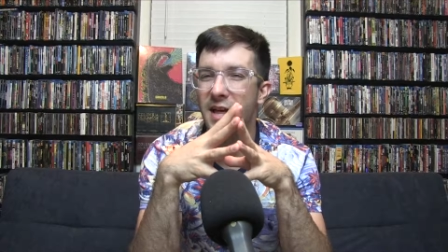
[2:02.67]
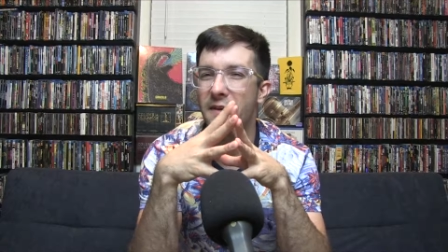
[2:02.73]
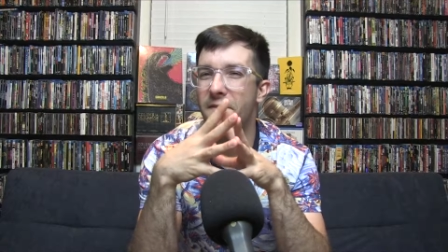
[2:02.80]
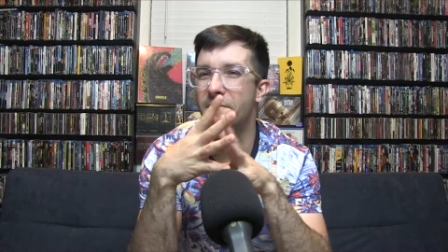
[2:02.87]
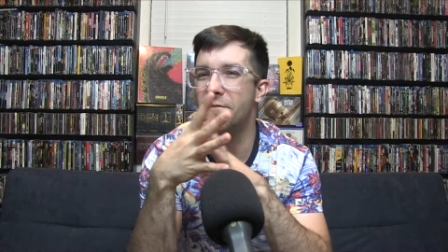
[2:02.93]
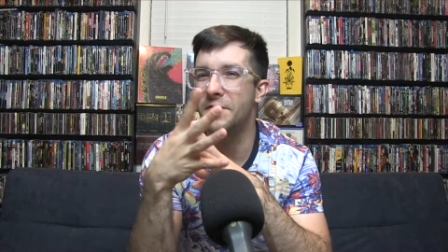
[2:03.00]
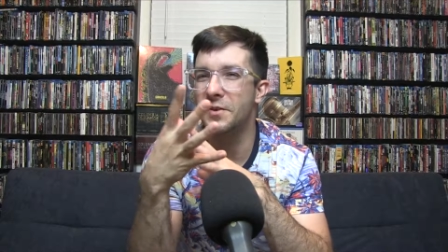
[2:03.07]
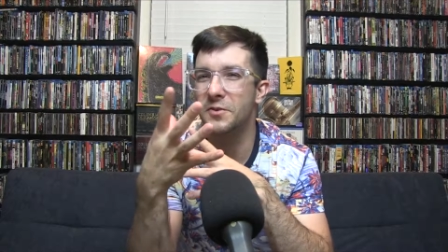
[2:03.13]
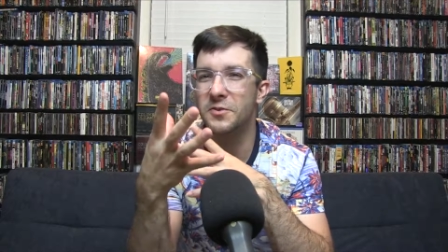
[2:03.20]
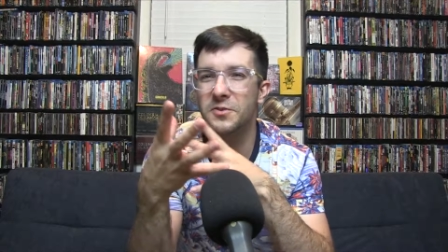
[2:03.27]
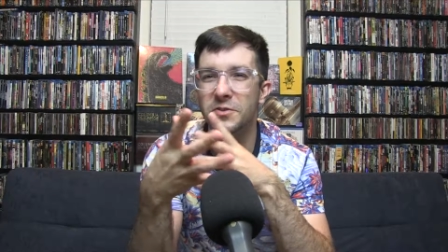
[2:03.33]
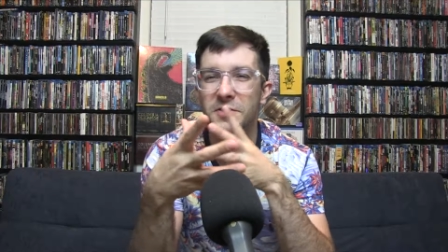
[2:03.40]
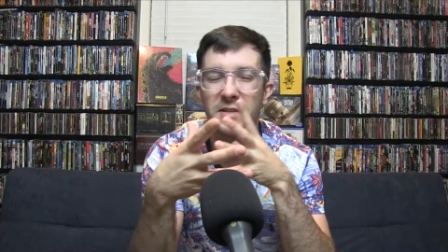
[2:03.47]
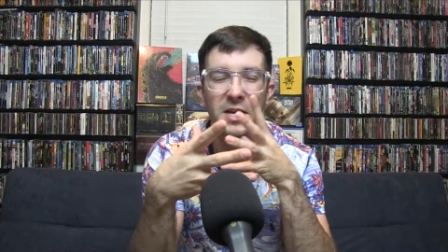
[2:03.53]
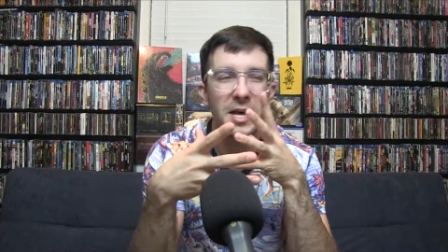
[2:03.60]
that
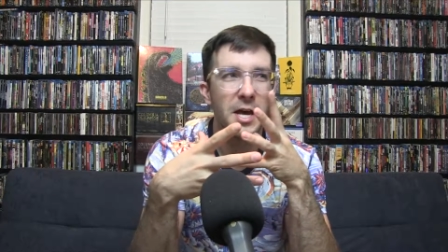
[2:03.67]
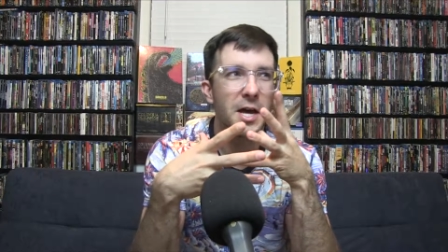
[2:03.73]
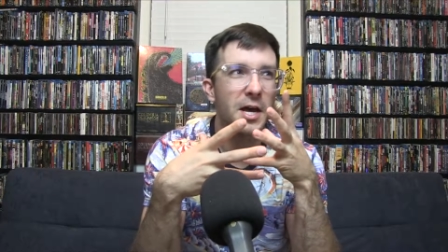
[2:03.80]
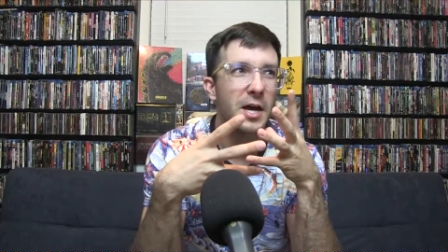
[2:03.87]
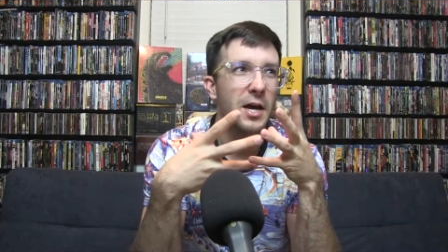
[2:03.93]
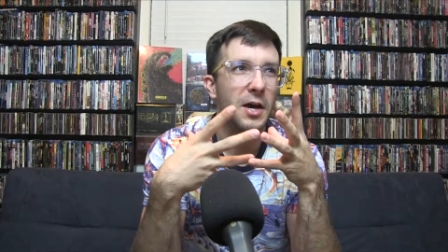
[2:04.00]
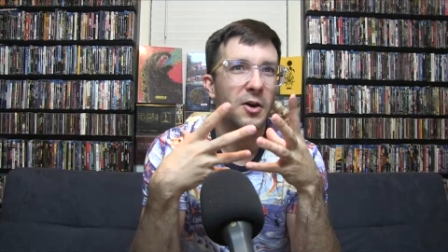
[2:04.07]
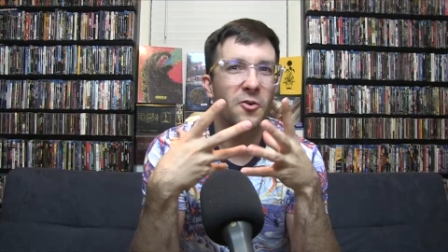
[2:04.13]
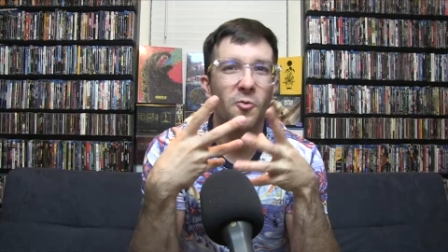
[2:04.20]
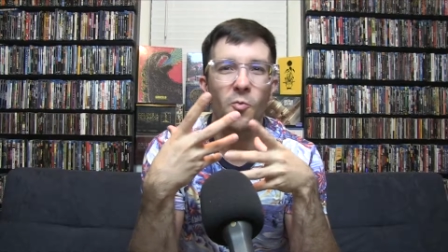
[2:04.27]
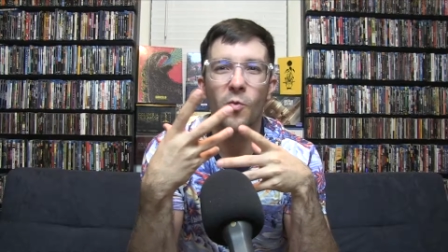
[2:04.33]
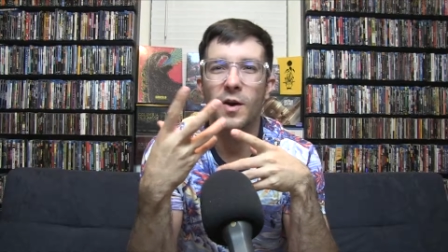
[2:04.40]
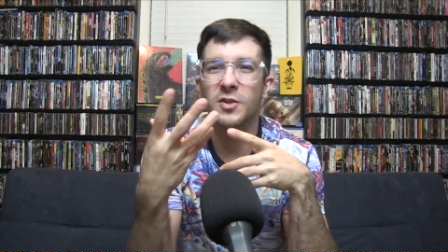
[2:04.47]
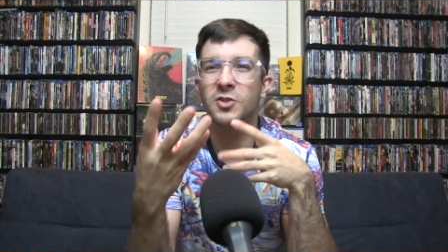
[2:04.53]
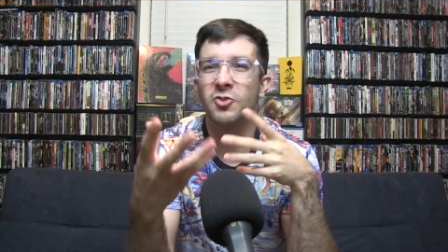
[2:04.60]
feels
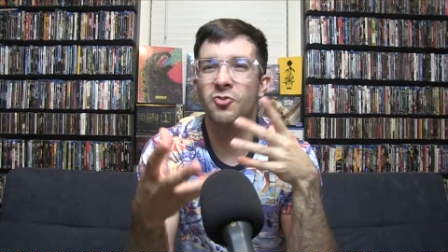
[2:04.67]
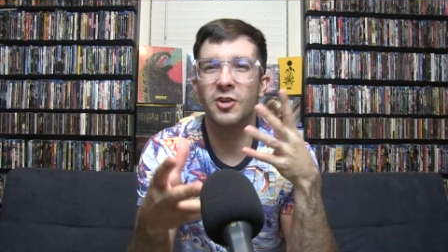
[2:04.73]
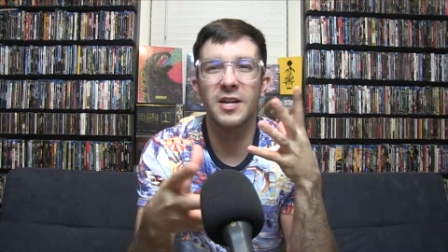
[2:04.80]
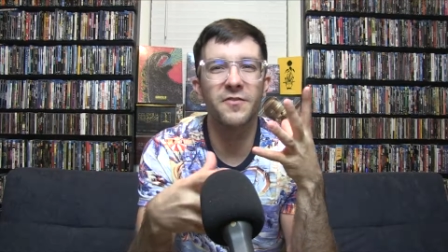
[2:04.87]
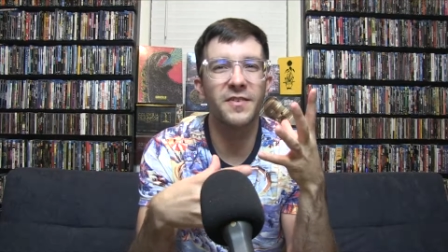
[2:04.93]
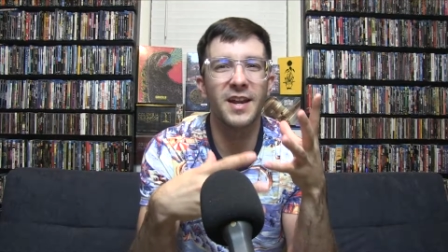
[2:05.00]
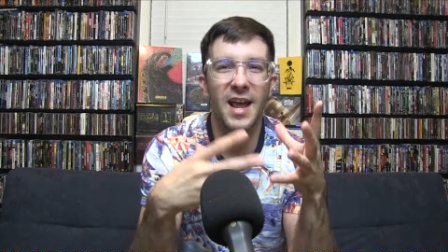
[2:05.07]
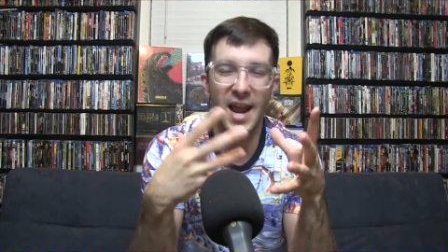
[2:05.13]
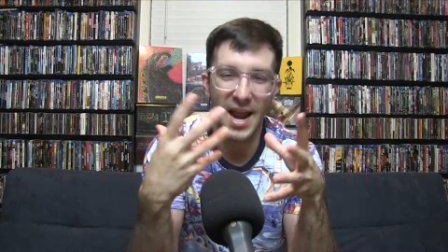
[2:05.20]
Wes Craven